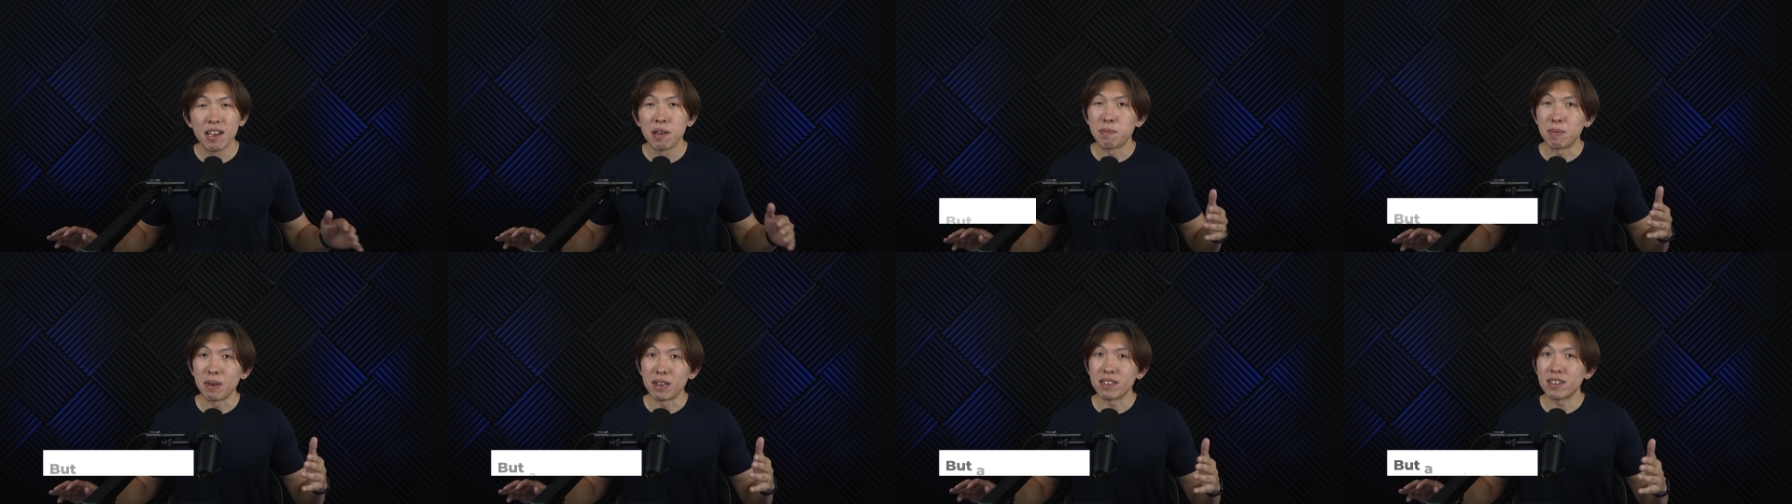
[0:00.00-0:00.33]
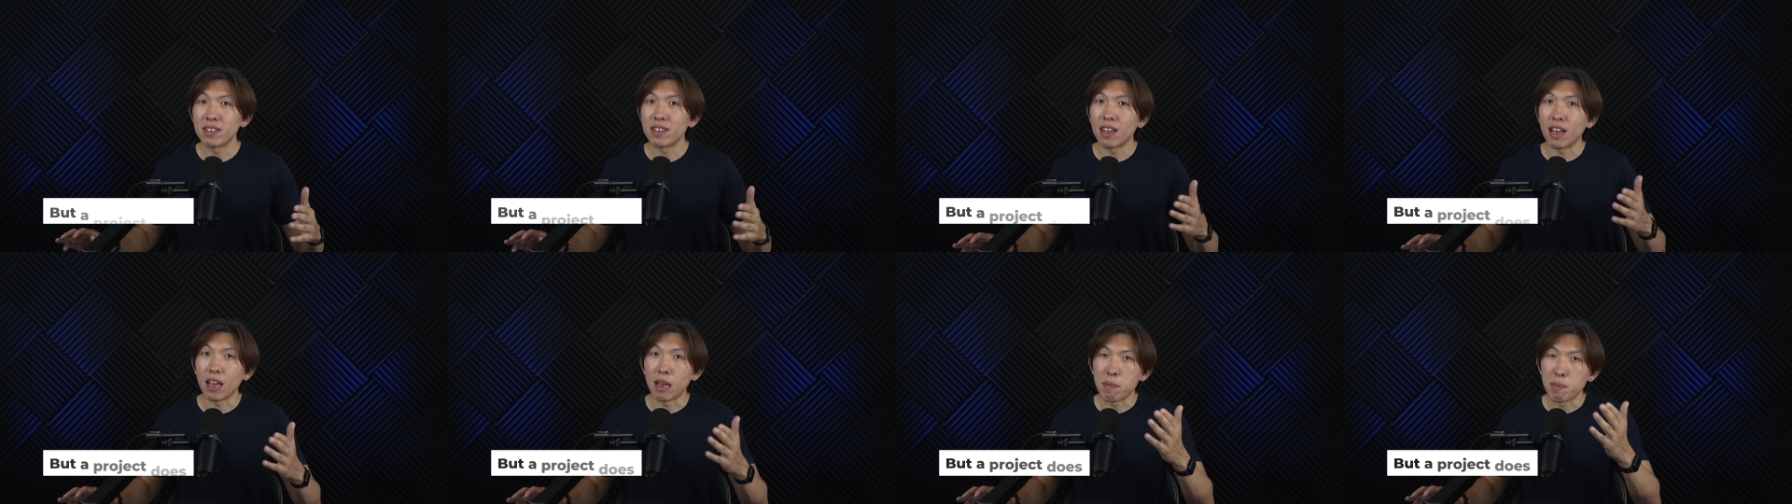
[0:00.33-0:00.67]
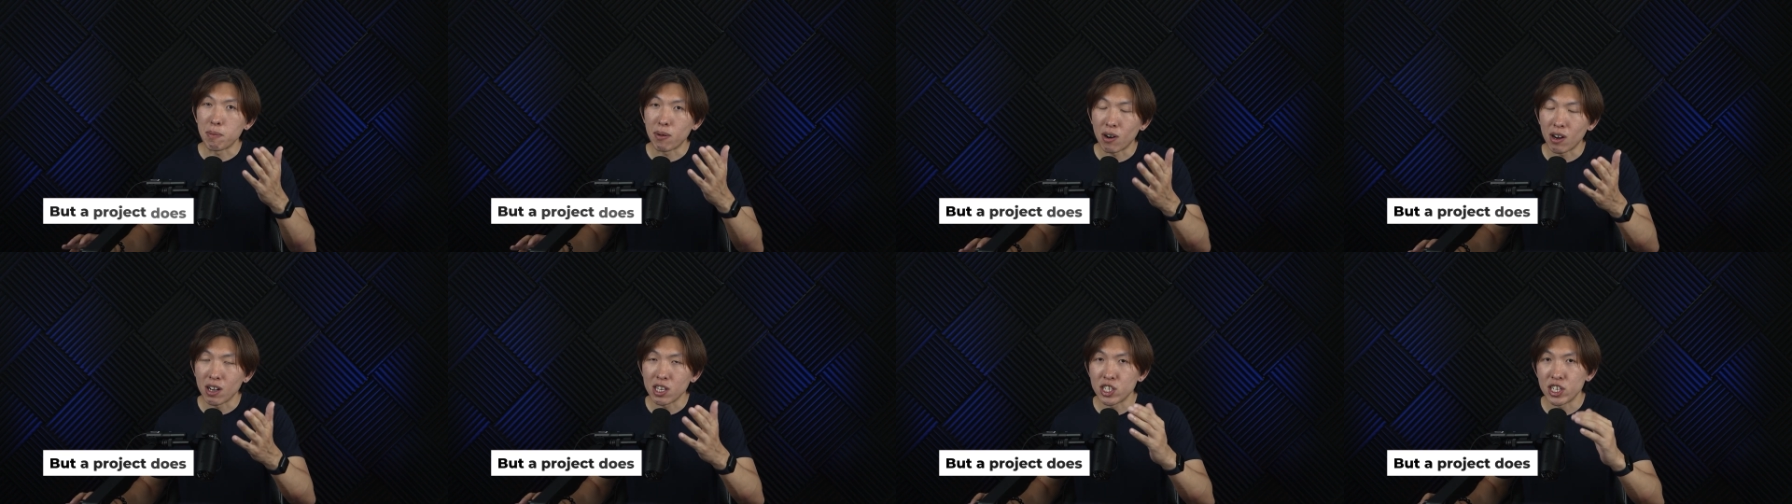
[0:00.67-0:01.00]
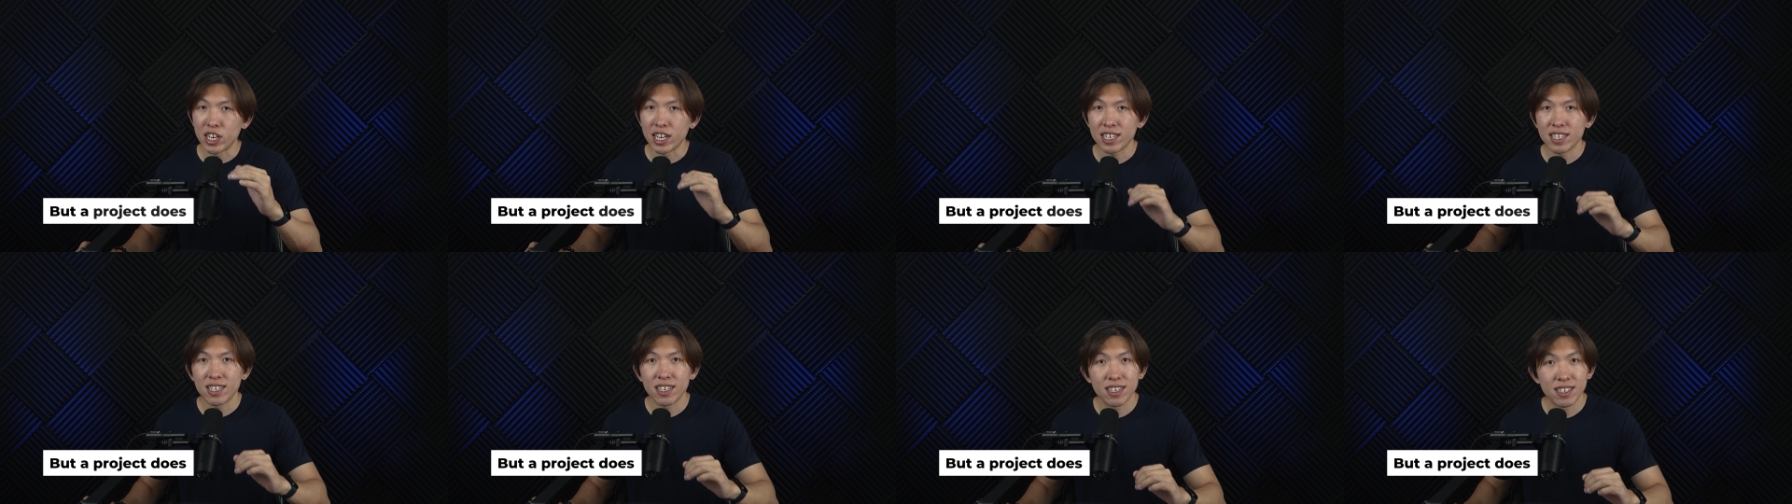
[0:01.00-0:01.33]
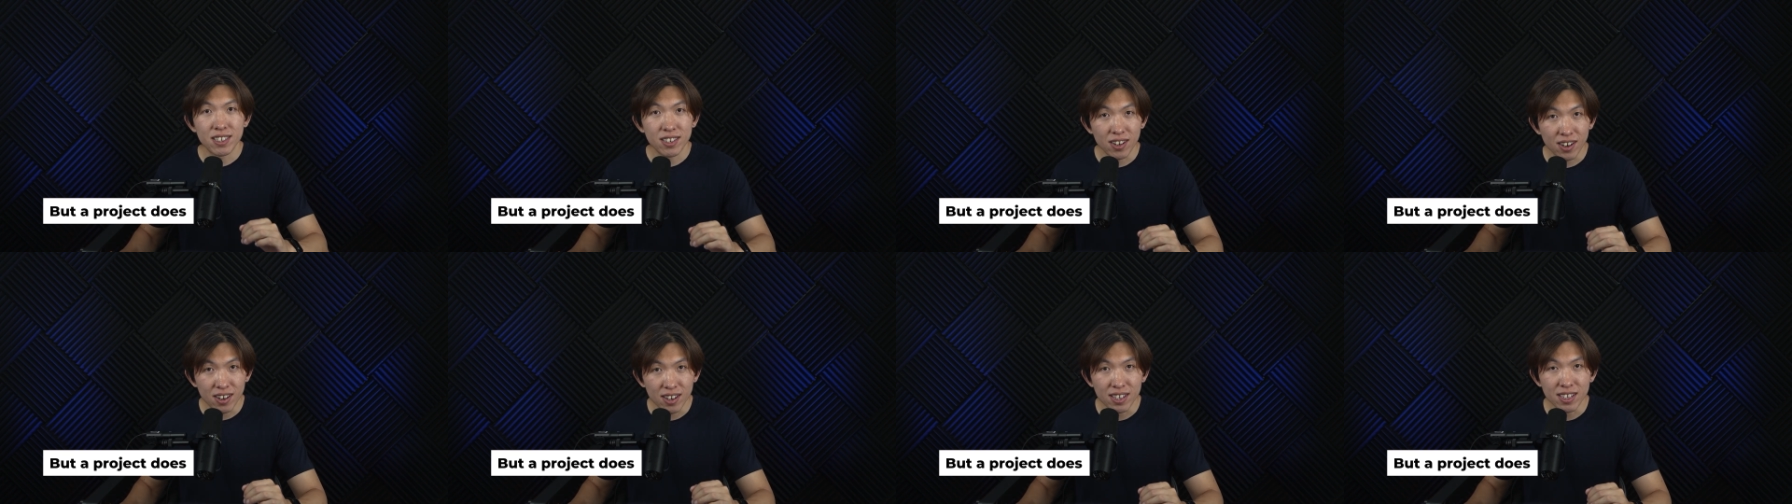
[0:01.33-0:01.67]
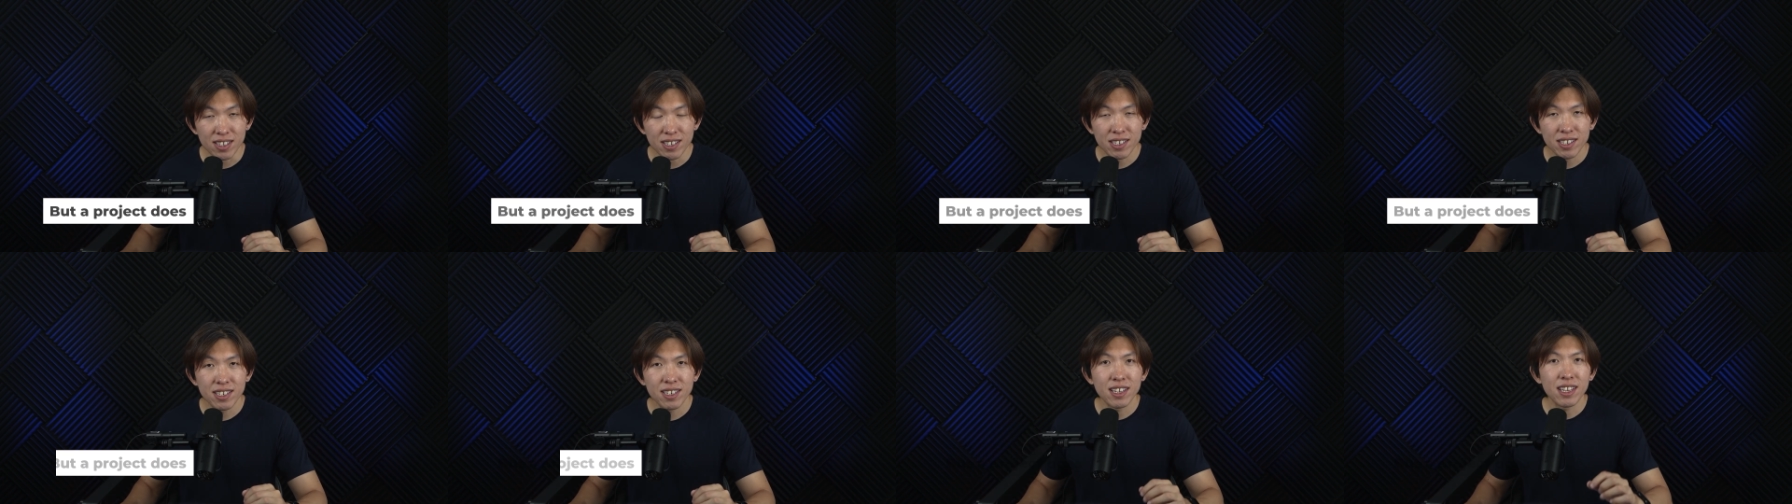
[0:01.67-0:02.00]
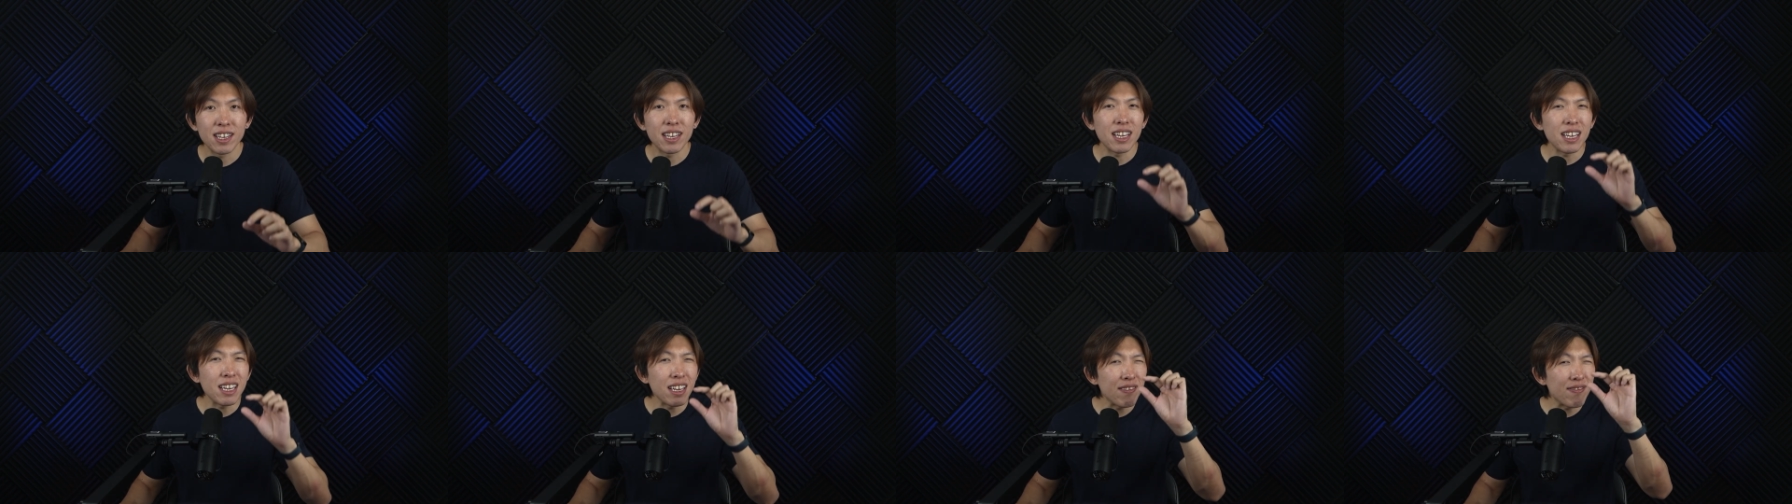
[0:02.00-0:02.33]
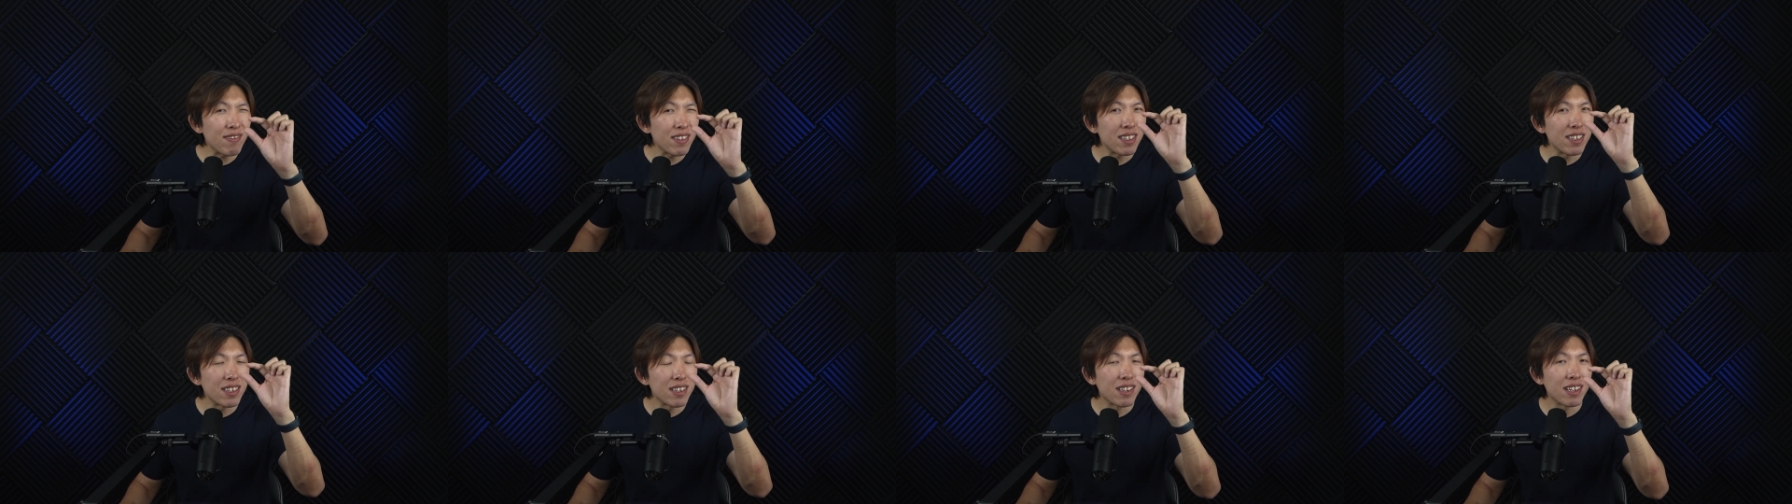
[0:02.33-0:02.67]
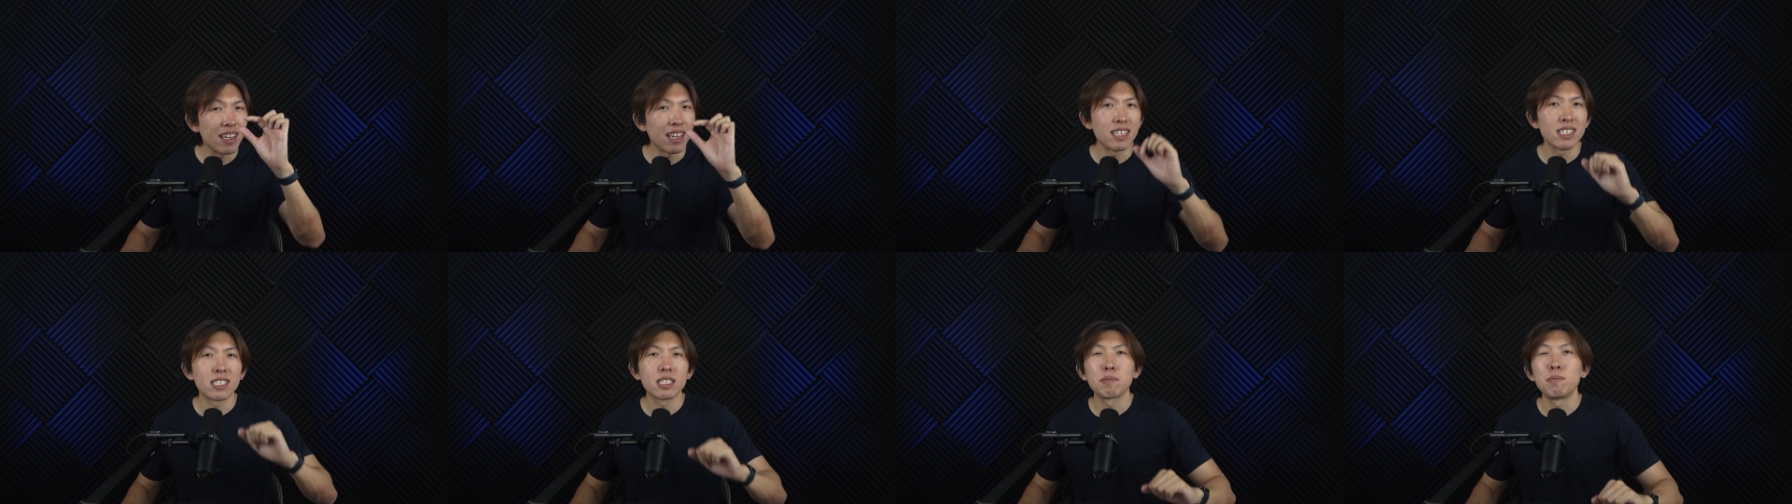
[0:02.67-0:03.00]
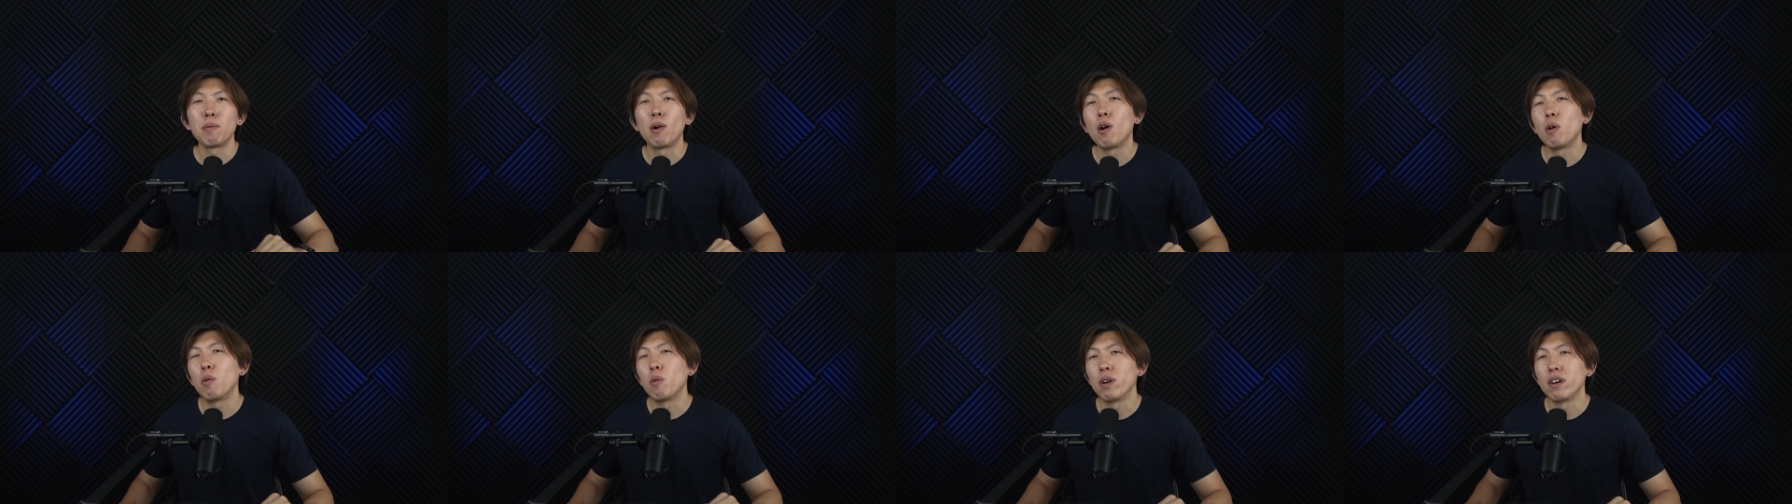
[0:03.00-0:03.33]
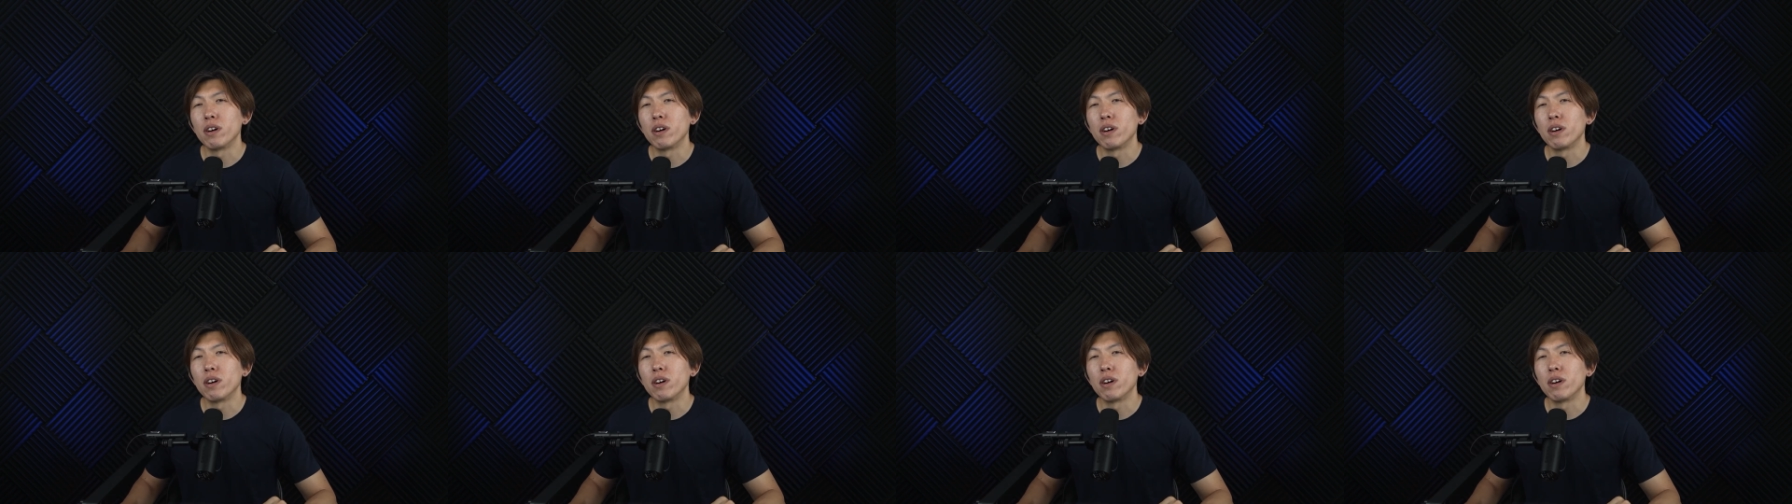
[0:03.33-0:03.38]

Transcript: but a project does, even a small